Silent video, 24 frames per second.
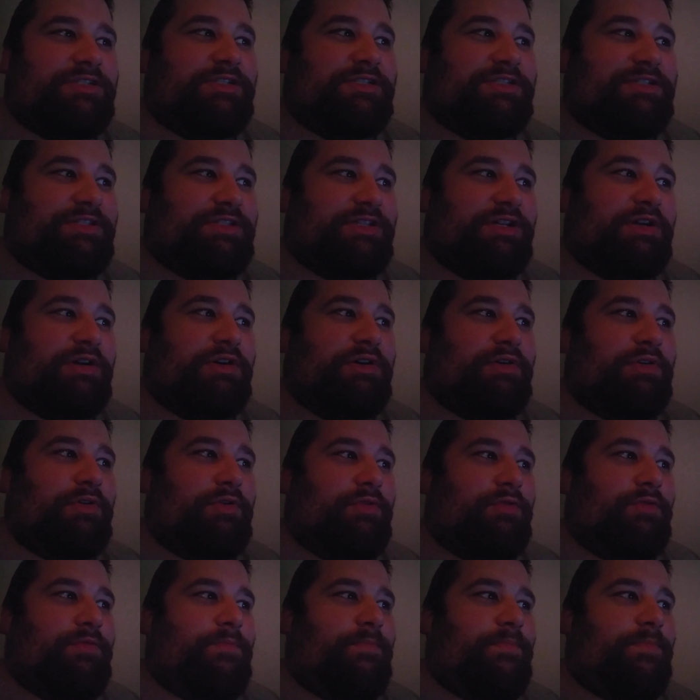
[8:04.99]

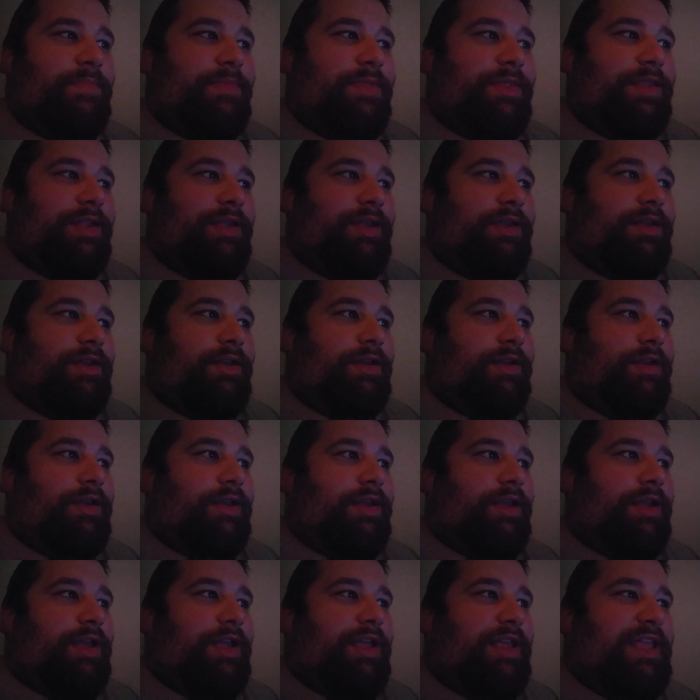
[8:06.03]
So
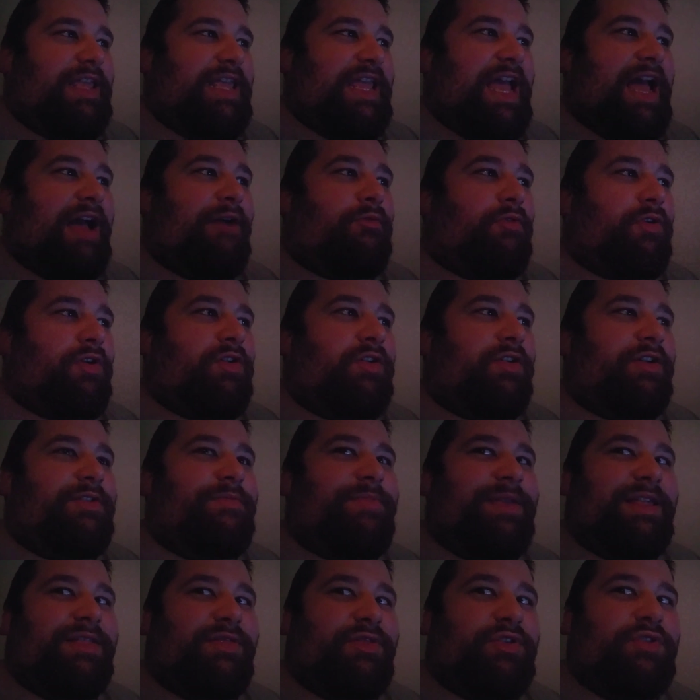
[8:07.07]
yeah, we're going to
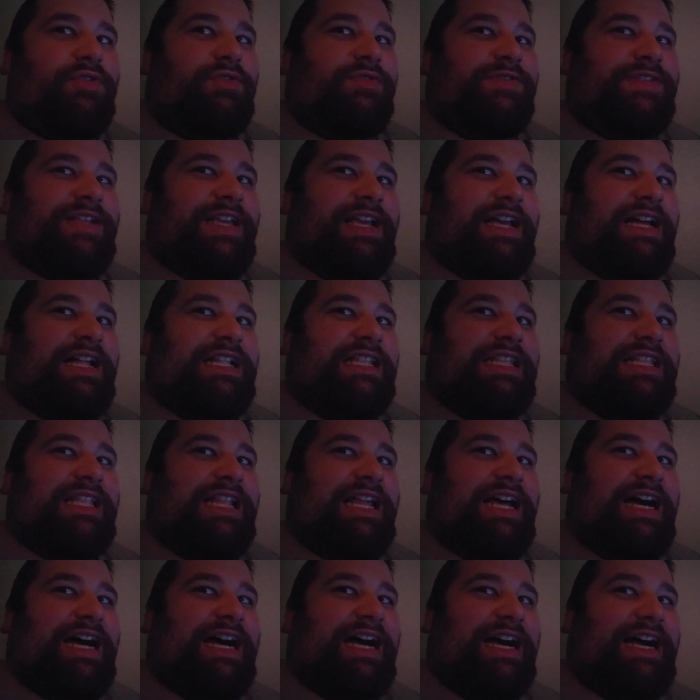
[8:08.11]
be losing a
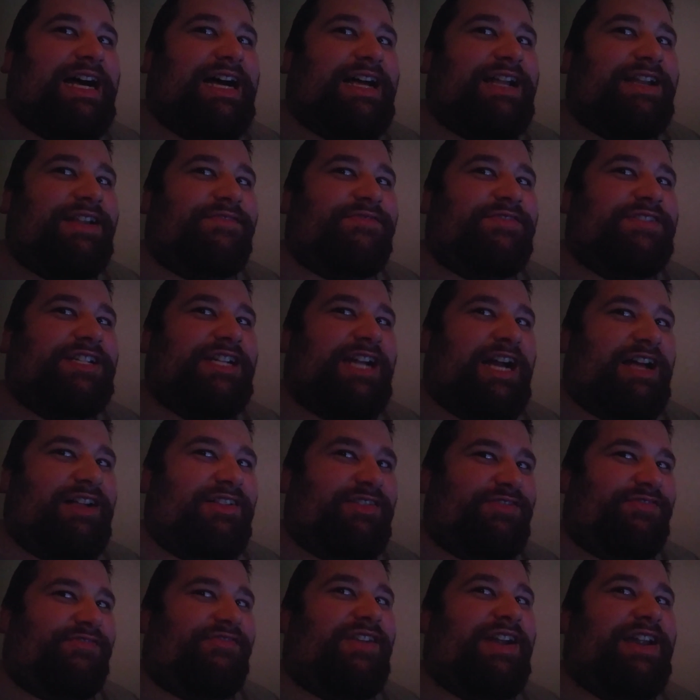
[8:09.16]
lot of
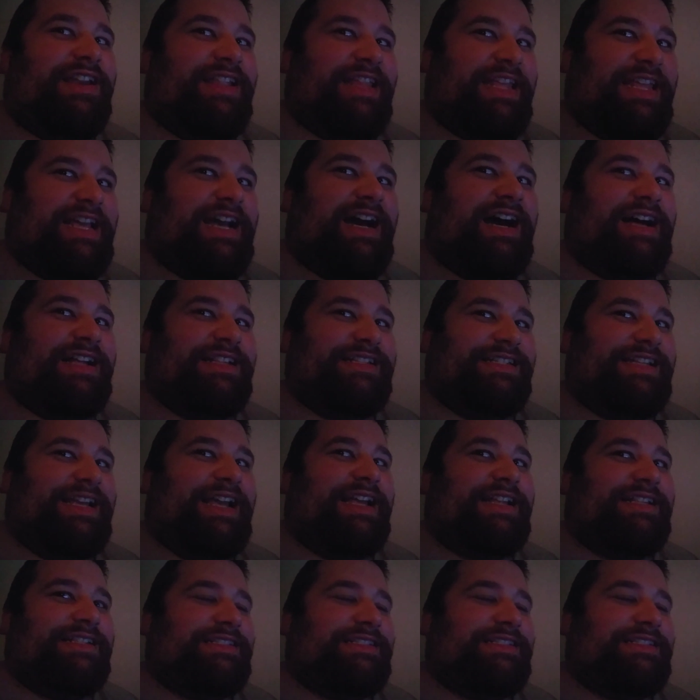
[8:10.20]
child-friendly content.